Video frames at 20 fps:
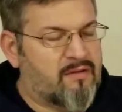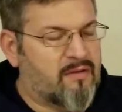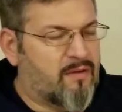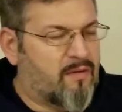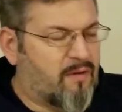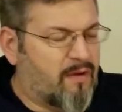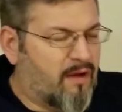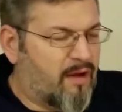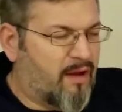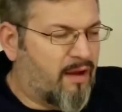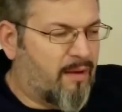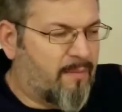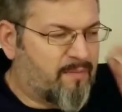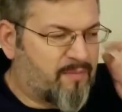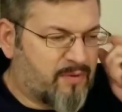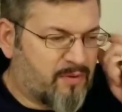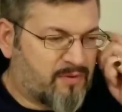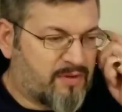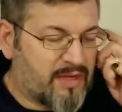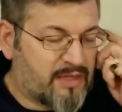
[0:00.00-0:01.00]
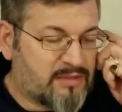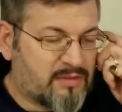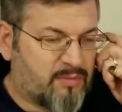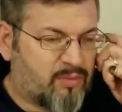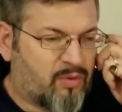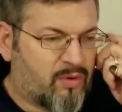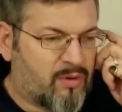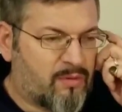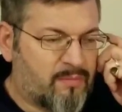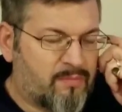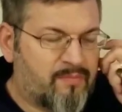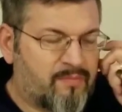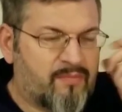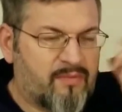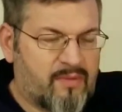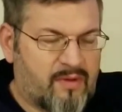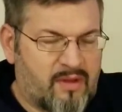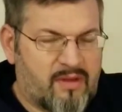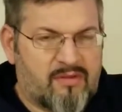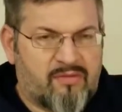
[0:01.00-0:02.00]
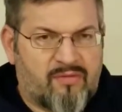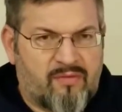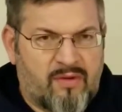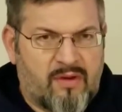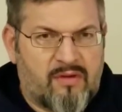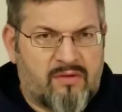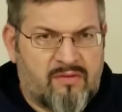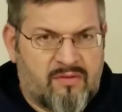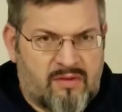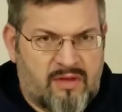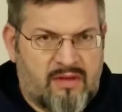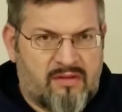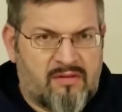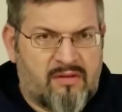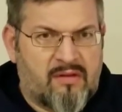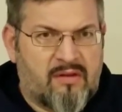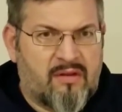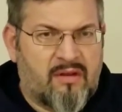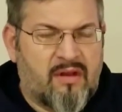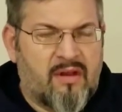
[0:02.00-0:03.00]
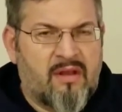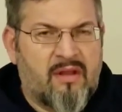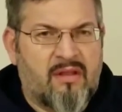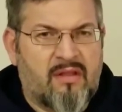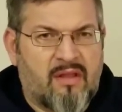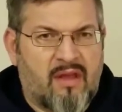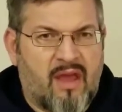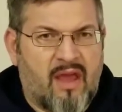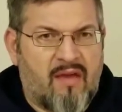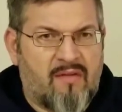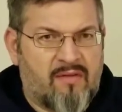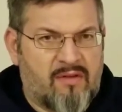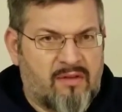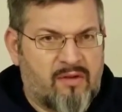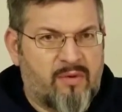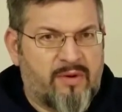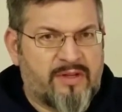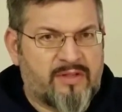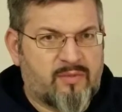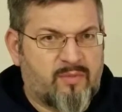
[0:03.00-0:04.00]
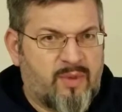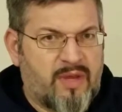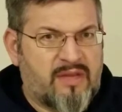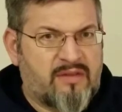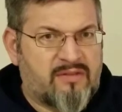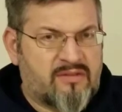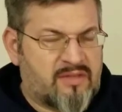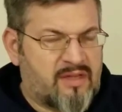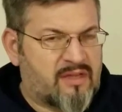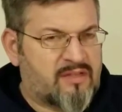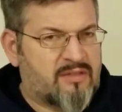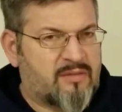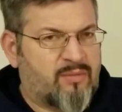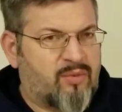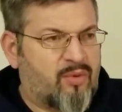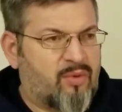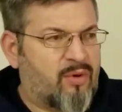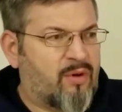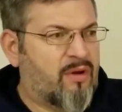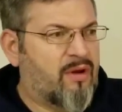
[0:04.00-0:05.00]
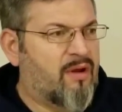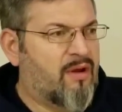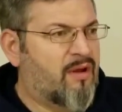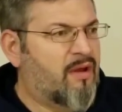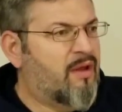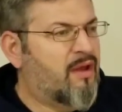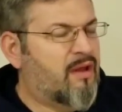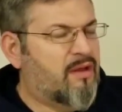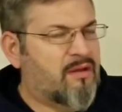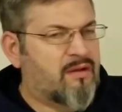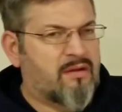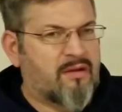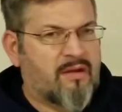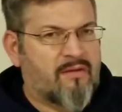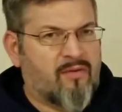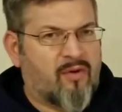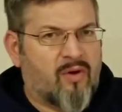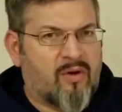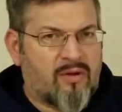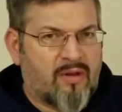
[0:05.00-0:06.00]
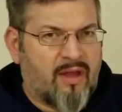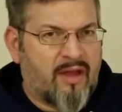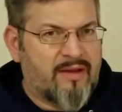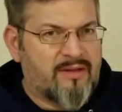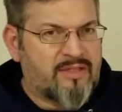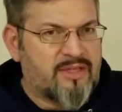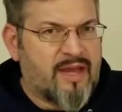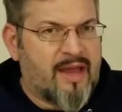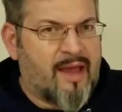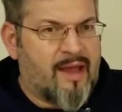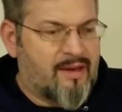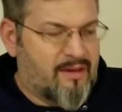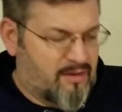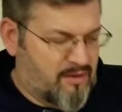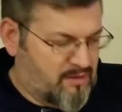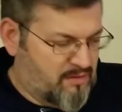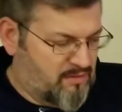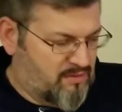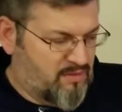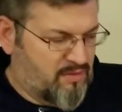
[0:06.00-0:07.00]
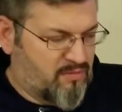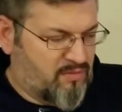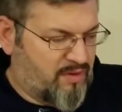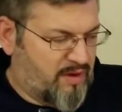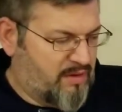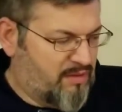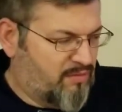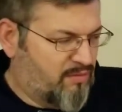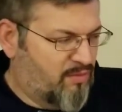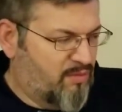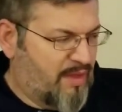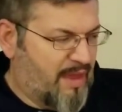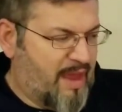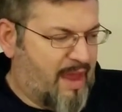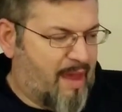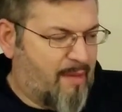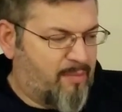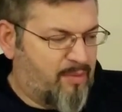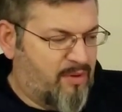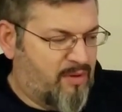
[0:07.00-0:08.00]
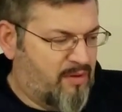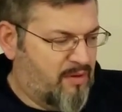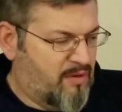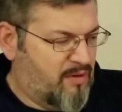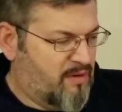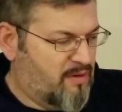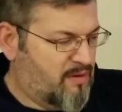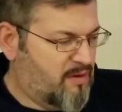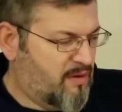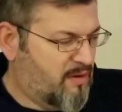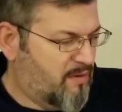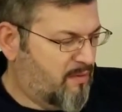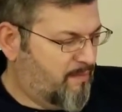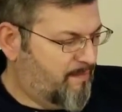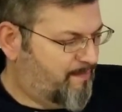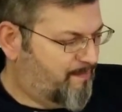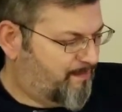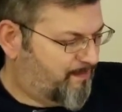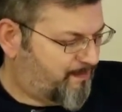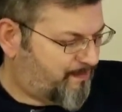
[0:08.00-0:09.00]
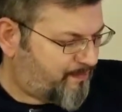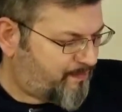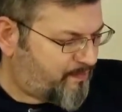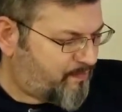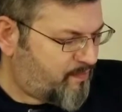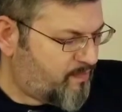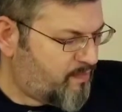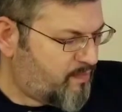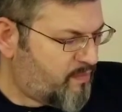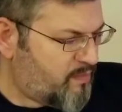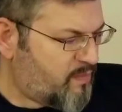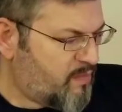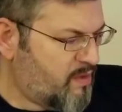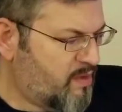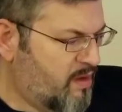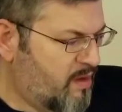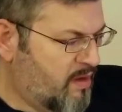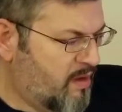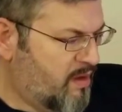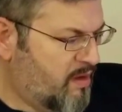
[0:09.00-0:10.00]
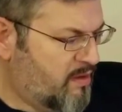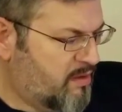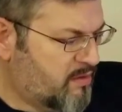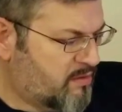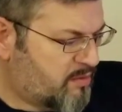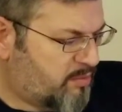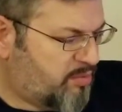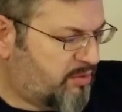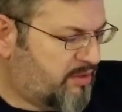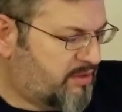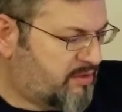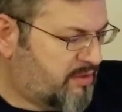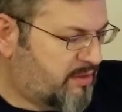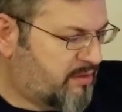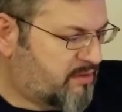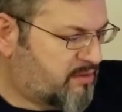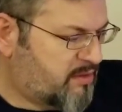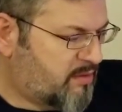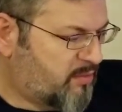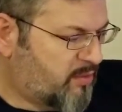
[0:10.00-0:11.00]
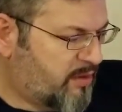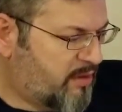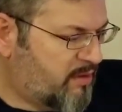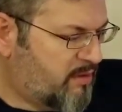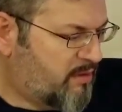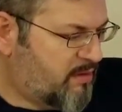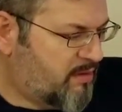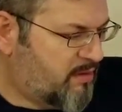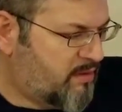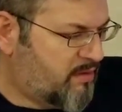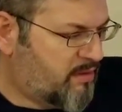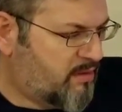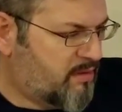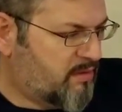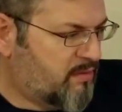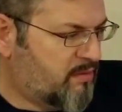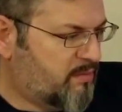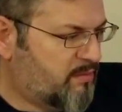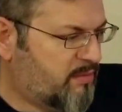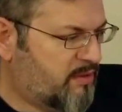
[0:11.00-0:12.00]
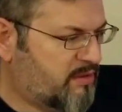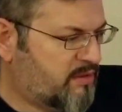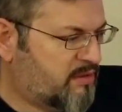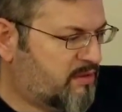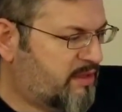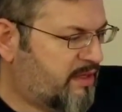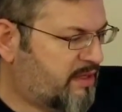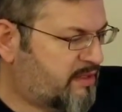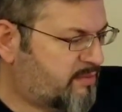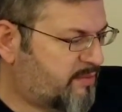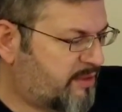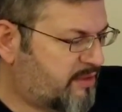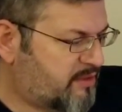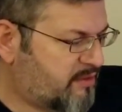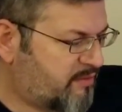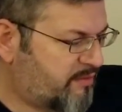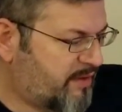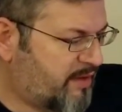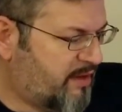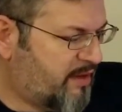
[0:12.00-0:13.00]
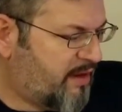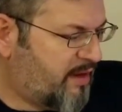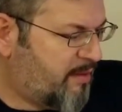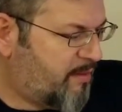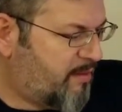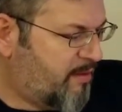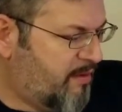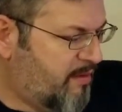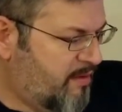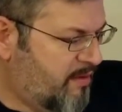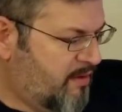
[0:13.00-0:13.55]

So their tech support is decent. They have a US-based tech support, and you can have online chat. You can do it right through the app. There's a place in here somewhere. I'll just X myself out, yeah.